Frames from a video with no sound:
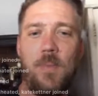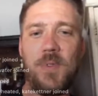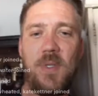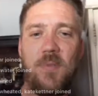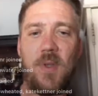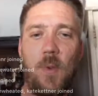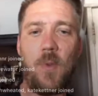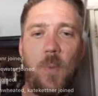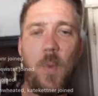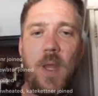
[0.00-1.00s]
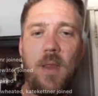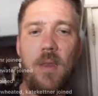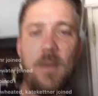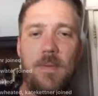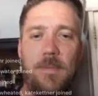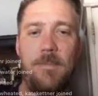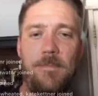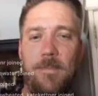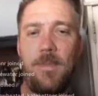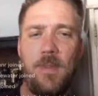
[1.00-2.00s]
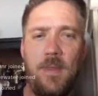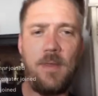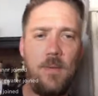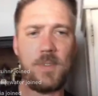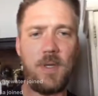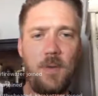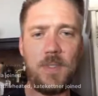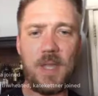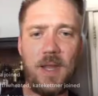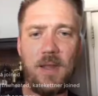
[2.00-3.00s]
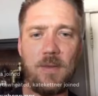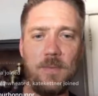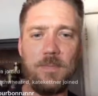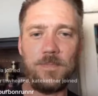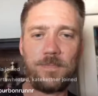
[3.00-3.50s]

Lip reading: Pacific North Weeded. What's going down?